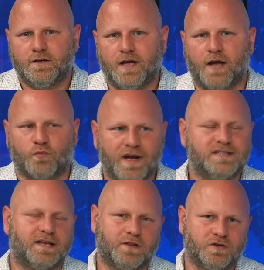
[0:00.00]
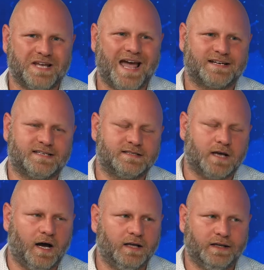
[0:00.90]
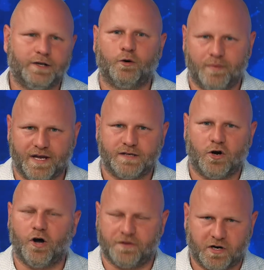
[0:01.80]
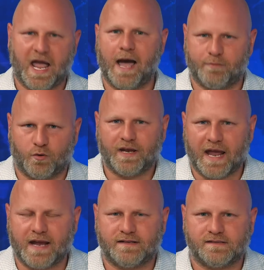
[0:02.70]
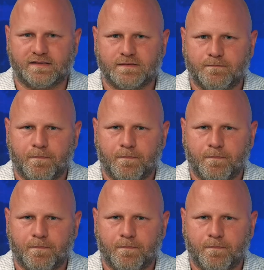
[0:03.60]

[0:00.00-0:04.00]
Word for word: and raising their taxes a little bit on their capital gains.